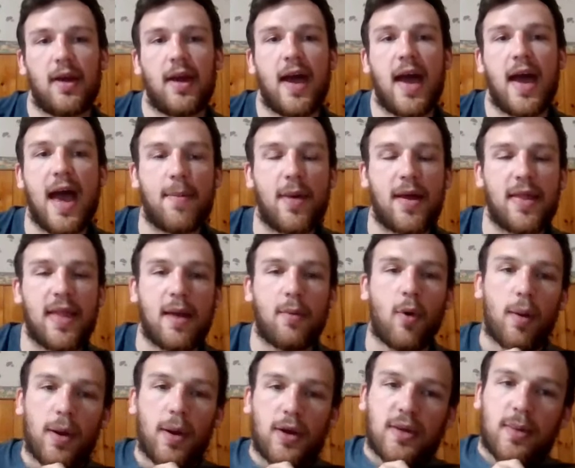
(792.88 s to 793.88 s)
And then
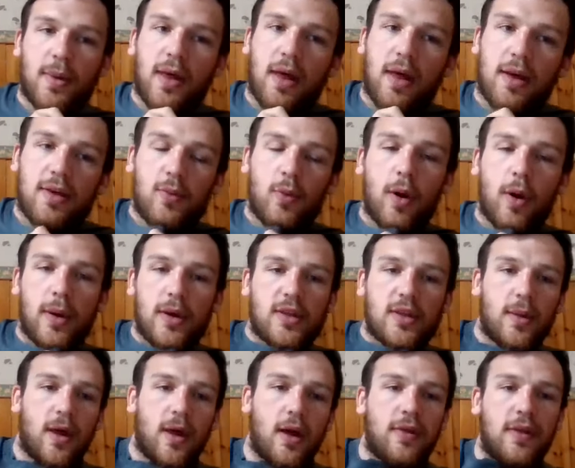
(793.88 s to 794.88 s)
what about some of
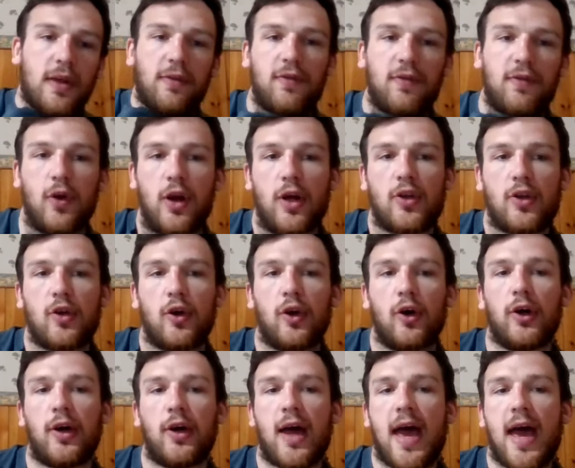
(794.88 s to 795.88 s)
the other things, Fiona?
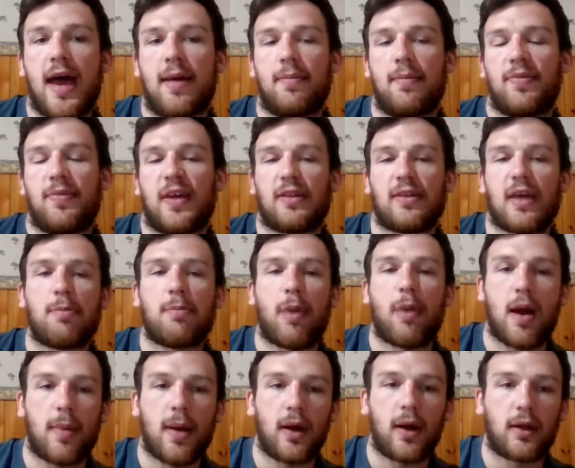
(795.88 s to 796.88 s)
So things like
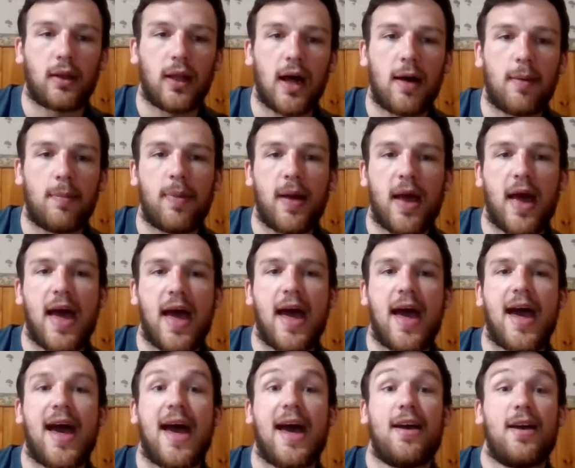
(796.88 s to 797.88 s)
Barbell Club,
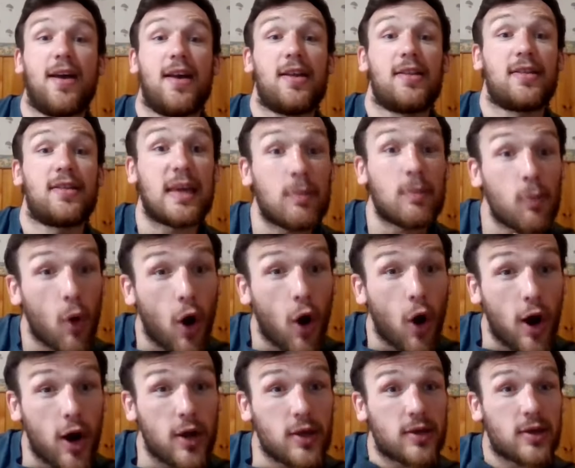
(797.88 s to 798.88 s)
Team
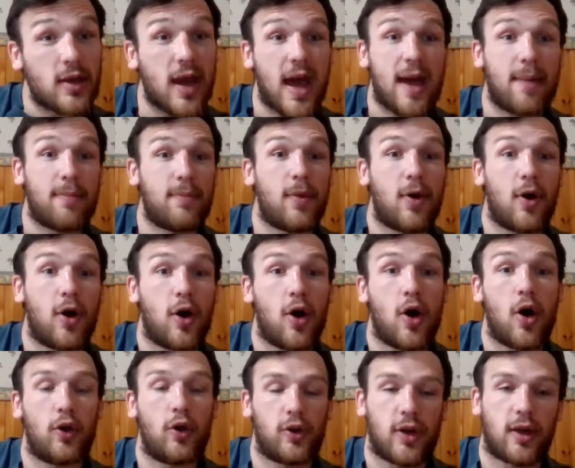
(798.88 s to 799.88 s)
Wars,
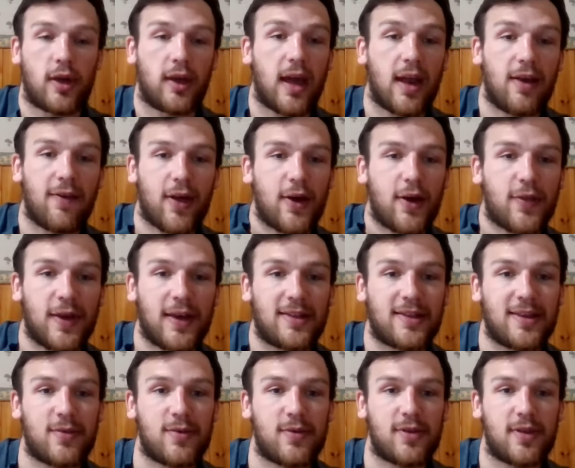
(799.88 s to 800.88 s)
all those other kind of other things
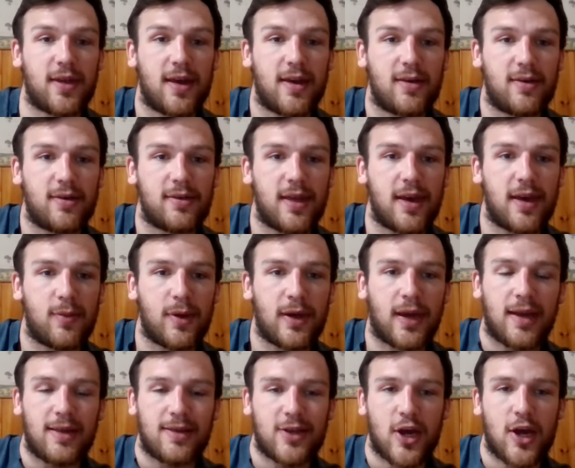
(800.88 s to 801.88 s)
that we
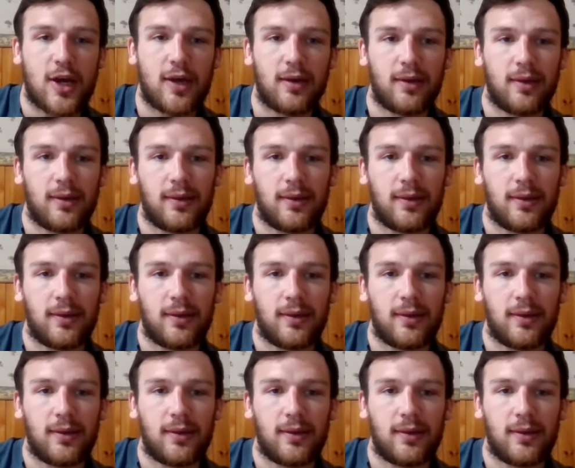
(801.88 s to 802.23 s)
kind of do.